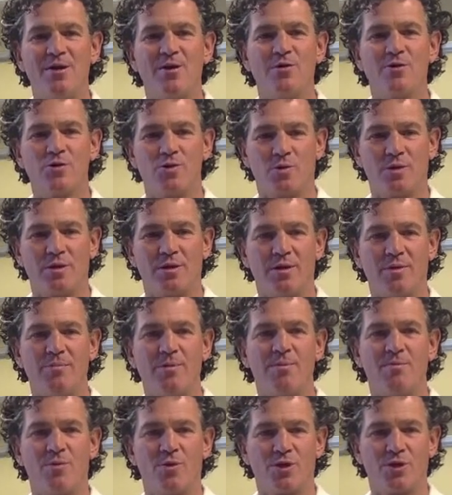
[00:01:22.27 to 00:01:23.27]
knows, are a little
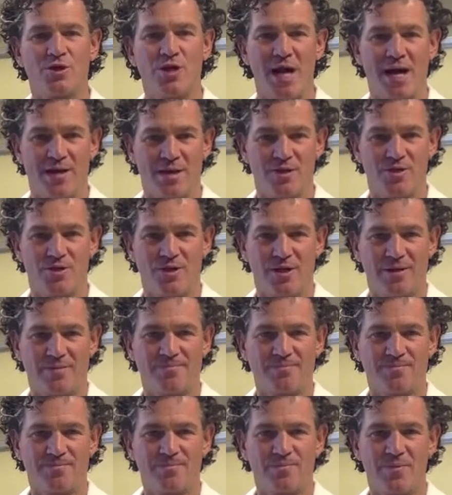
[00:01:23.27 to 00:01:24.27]
bit more
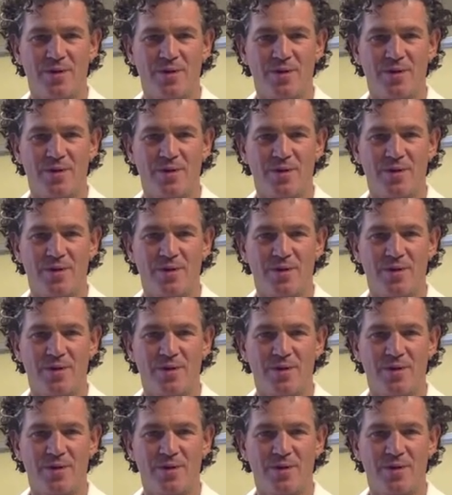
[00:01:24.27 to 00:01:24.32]
challenging